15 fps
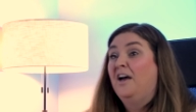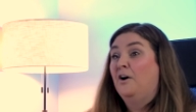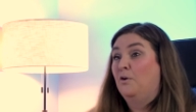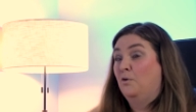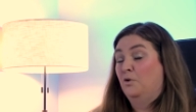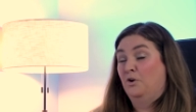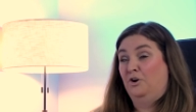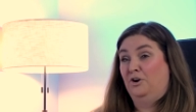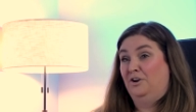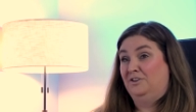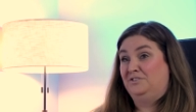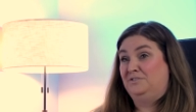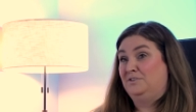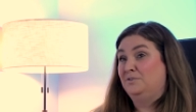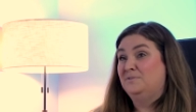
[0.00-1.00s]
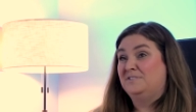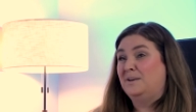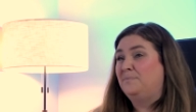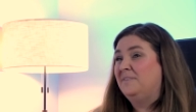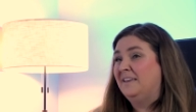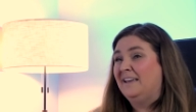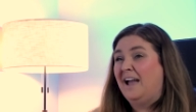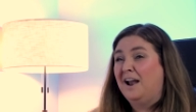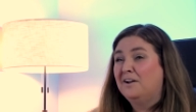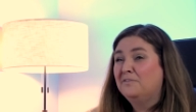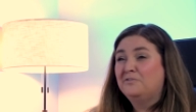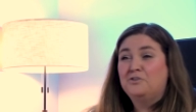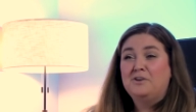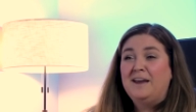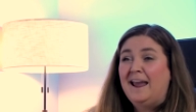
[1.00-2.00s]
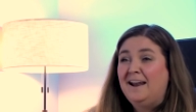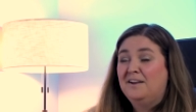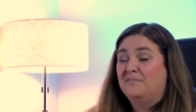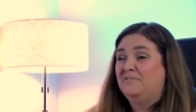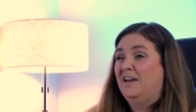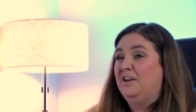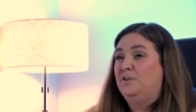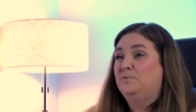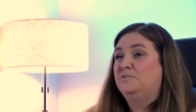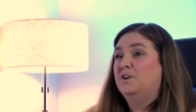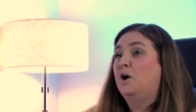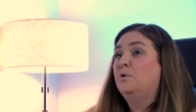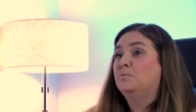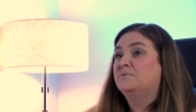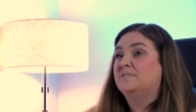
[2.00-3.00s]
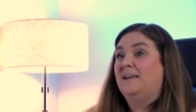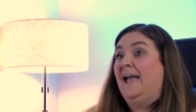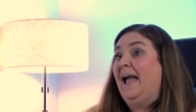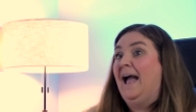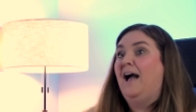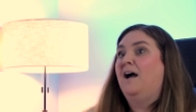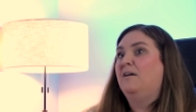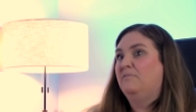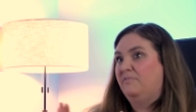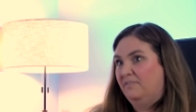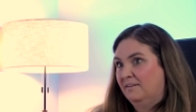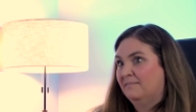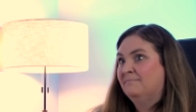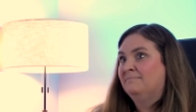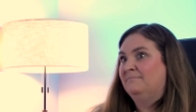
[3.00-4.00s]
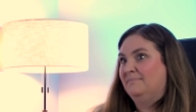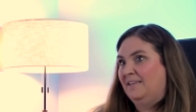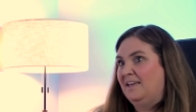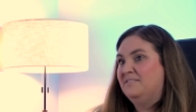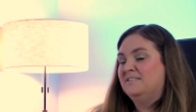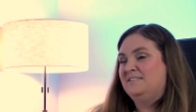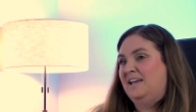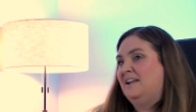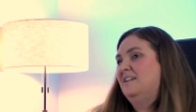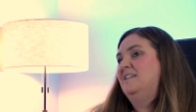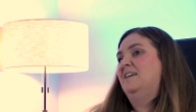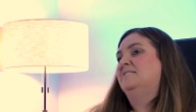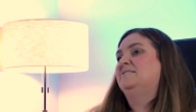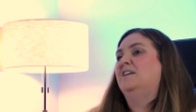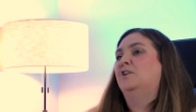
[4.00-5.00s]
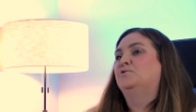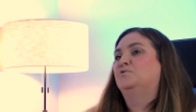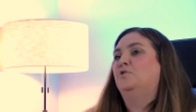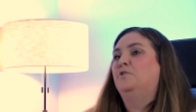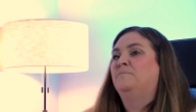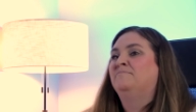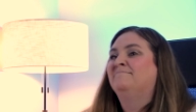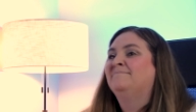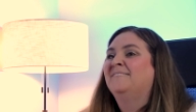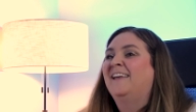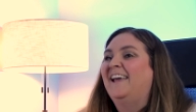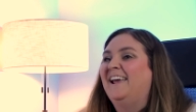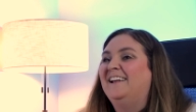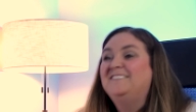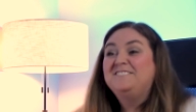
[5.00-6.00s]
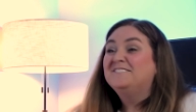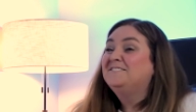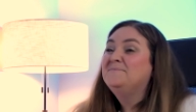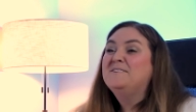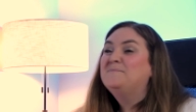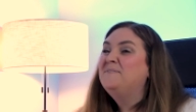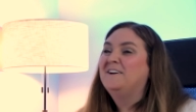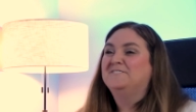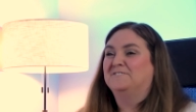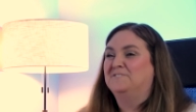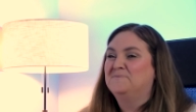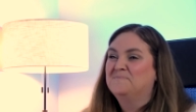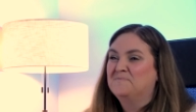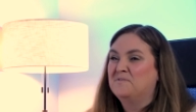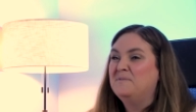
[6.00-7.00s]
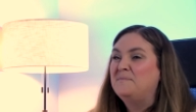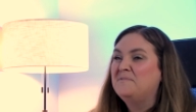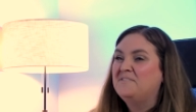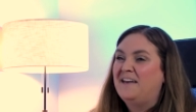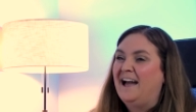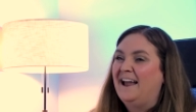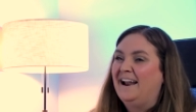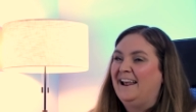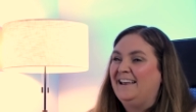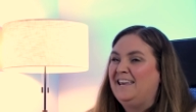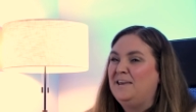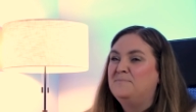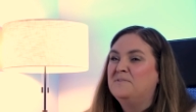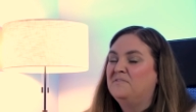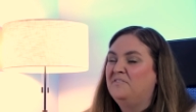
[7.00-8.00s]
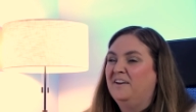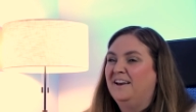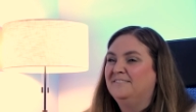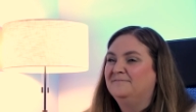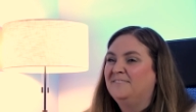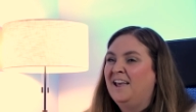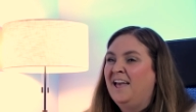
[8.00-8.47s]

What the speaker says: or do something kind of creative that you don't have in the day-to-day schedule. It's just a big puzzle. Remember that and keep it fun.